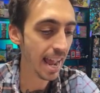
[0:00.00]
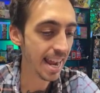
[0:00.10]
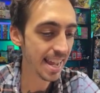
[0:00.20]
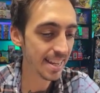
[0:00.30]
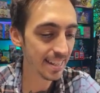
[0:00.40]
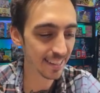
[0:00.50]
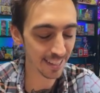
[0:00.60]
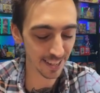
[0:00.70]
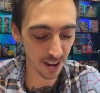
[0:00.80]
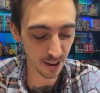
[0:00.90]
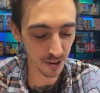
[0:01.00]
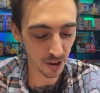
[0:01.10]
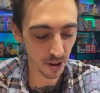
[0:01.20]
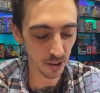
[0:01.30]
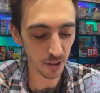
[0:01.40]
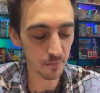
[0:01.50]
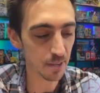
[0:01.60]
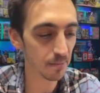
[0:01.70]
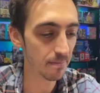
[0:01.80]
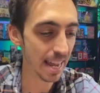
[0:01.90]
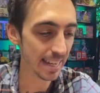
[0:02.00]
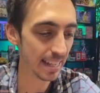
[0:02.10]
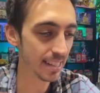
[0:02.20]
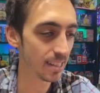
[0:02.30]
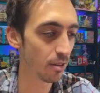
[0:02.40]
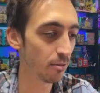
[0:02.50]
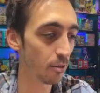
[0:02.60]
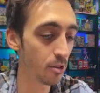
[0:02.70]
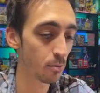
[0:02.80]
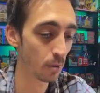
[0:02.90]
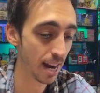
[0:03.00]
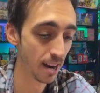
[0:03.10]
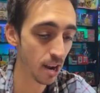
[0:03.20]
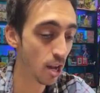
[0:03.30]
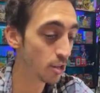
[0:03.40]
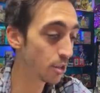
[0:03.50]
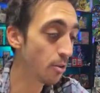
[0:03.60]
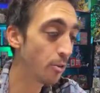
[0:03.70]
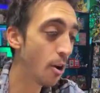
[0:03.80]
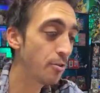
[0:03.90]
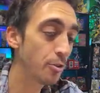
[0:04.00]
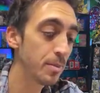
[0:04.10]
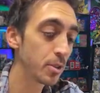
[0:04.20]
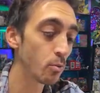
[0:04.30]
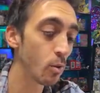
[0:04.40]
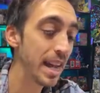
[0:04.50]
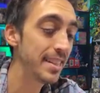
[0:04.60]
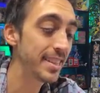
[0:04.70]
and the non-holo Miss Magus for the rare. So far from this right